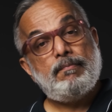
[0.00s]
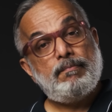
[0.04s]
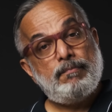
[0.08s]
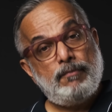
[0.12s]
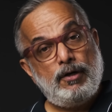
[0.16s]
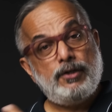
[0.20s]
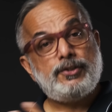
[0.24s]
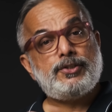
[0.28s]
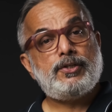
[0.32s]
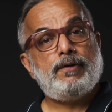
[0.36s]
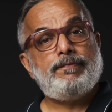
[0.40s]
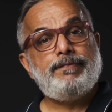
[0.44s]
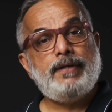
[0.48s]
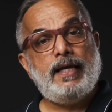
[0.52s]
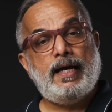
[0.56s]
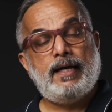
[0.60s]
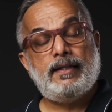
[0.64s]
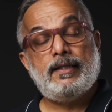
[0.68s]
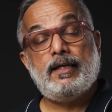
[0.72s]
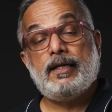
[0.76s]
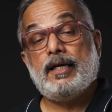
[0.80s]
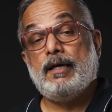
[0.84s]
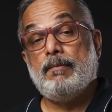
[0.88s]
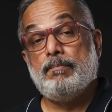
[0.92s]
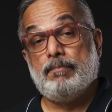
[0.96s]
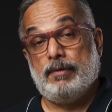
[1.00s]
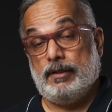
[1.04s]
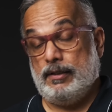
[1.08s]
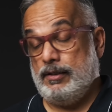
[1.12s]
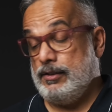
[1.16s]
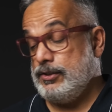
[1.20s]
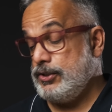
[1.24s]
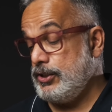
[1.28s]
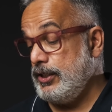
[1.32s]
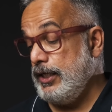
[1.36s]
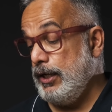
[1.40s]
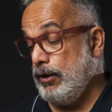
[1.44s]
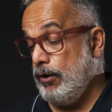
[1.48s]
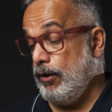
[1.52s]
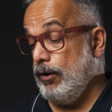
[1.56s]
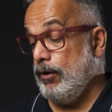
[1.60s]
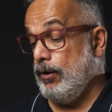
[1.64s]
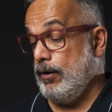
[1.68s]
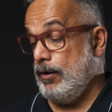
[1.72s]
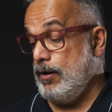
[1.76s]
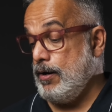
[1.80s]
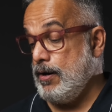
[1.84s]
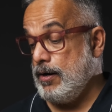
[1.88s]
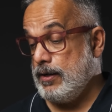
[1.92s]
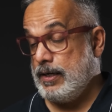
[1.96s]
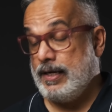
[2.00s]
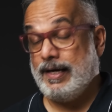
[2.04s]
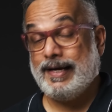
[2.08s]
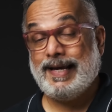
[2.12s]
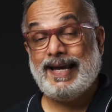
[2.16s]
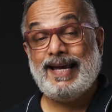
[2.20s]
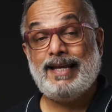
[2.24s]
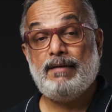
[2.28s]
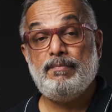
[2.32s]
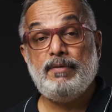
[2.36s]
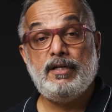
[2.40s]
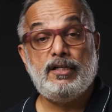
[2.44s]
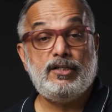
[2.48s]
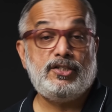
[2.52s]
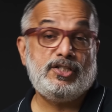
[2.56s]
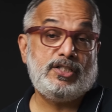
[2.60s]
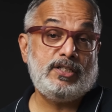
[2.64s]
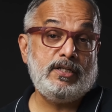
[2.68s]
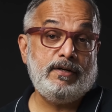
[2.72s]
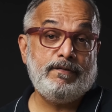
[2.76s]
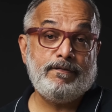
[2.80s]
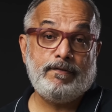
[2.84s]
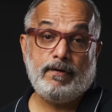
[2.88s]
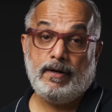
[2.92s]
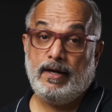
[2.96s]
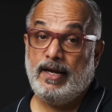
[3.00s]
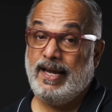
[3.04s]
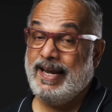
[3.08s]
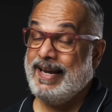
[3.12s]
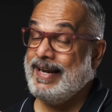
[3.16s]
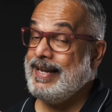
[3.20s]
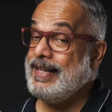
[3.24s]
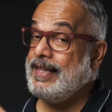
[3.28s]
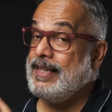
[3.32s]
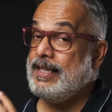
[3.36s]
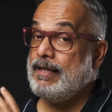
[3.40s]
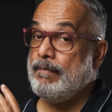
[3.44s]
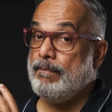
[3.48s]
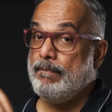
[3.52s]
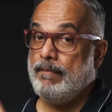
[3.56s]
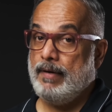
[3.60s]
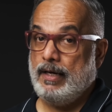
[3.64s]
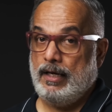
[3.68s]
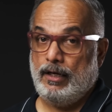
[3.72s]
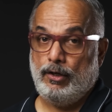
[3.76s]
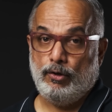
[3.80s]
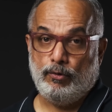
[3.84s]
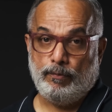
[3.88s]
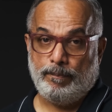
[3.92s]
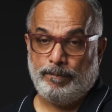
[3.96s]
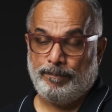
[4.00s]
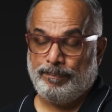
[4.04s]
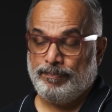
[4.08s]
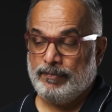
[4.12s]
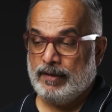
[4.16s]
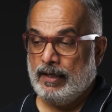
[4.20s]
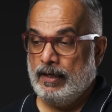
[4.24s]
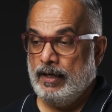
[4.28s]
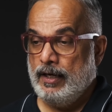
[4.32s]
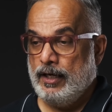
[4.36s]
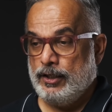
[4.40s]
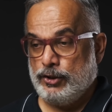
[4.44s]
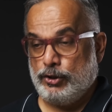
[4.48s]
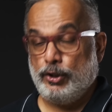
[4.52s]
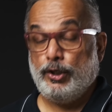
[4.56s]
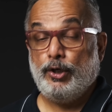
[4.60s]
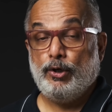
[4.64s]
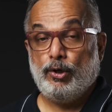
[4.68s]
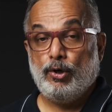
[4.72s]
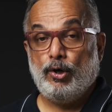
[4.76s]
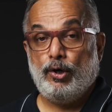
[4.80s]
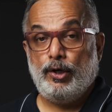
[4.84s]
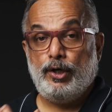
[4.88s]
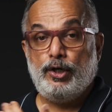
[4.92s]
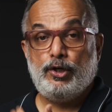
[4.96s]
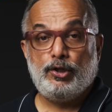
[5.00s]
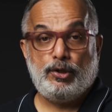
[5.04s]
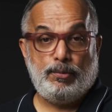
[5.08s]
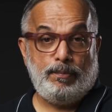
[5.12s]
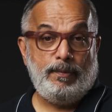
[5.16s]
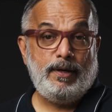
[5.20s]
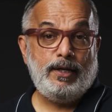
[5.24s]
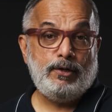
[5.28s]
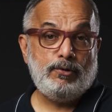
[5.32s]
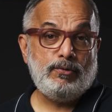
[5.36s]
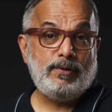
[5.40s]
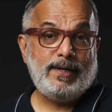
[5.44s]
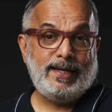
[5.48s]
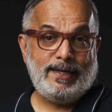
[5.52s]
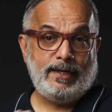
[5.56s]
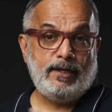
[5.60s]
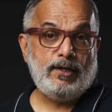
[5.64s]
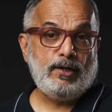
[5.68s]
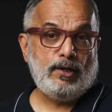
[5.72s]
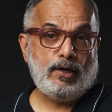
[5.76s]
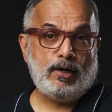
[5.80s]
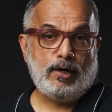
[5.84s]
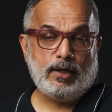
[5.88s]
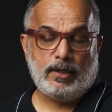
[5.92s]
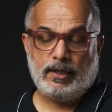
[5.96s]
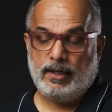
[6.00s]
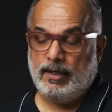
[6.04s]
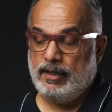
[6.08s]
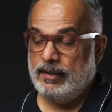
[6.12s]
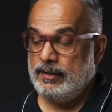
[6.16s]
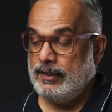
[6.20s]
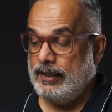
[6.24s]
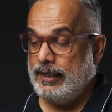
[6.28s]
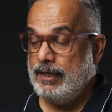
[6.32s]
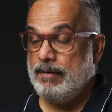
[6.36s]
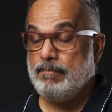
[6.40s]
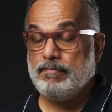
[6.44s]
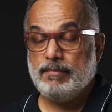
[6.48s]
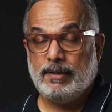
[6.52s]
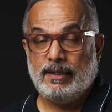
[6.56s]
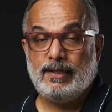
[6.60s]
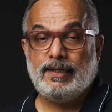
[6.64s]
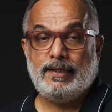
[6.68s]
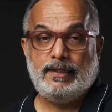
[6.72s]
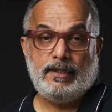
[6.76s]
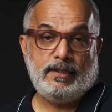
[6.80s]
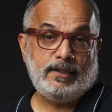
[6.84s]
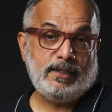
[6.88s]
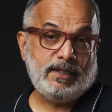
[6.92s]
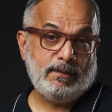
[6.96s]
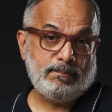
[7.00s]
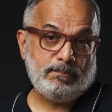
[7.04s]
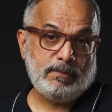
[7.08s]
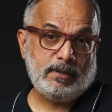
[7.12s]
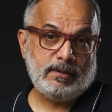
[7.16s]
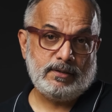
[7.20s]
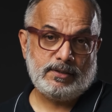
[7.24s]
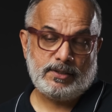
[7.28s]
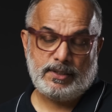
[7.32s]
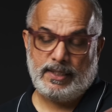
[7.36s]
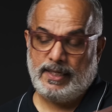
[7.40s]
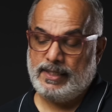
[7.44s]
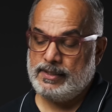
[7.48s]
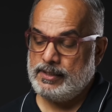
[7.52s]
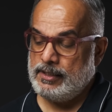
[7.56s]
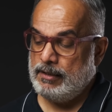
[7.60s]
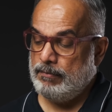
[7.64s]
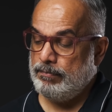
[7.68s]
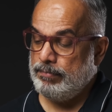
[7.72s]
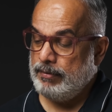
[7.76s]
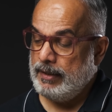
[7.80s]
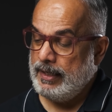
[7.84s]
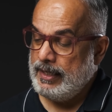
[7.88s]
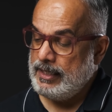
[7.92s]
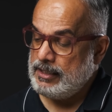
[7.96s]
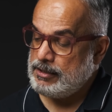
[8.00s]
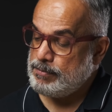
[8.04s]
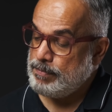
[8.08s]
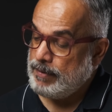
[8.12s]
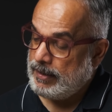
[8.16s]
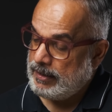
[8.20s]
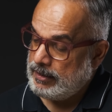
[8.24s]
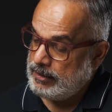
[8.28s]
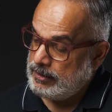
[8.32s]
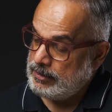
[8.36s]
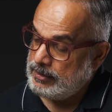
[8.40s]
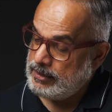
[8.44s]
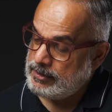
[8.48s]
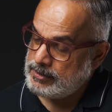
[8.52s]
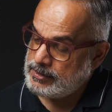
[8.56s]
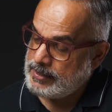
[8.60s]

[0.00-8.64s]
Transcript: most of the other gimbals, the all lock can be achieved in the menu. So you go into the menu and lock the gimbal, and gimbal stays in place. But in this